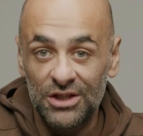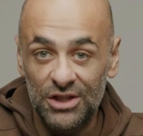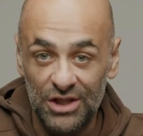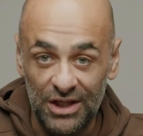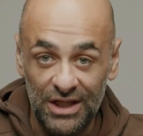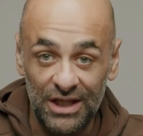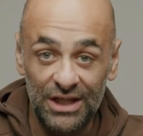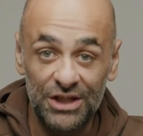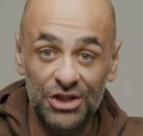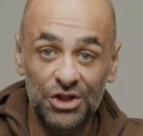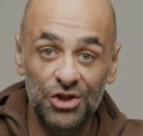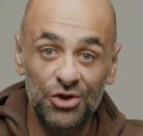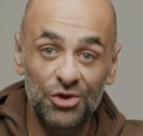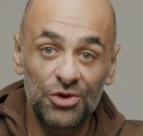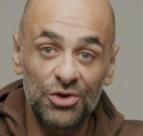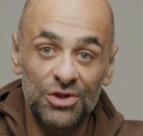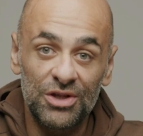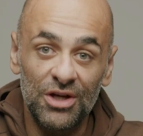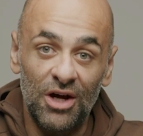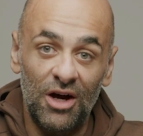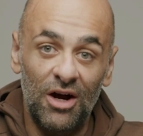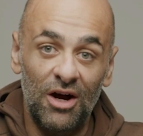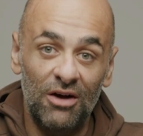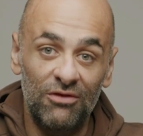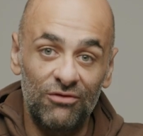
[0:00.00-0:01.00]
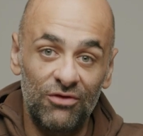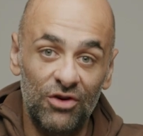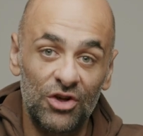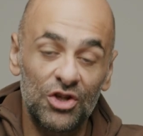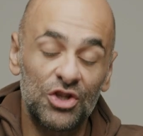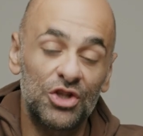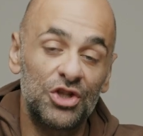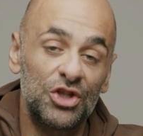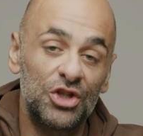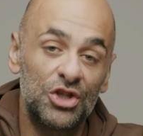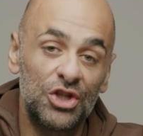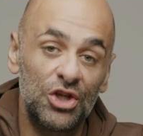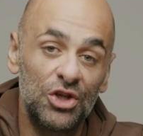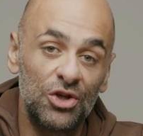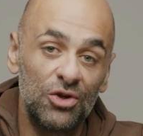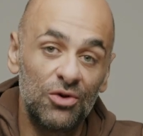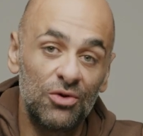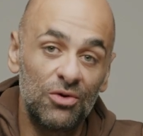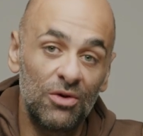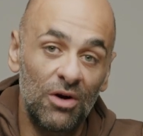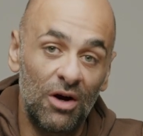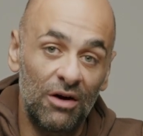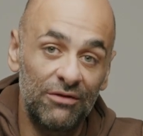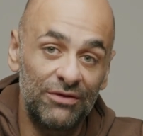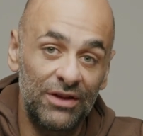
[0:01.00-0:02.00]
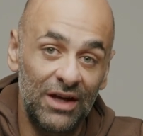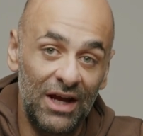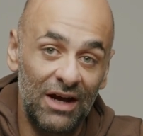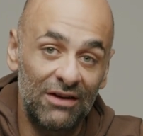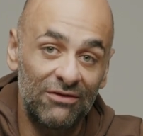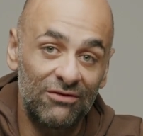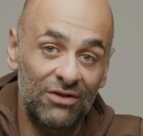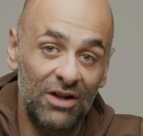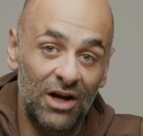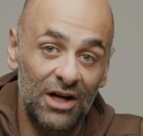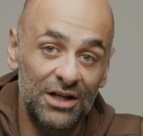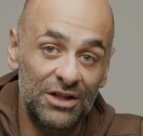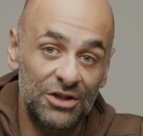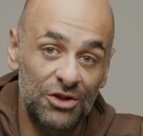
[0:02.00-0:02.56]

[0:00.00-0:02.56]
So these shoes are version 2 of the F Lite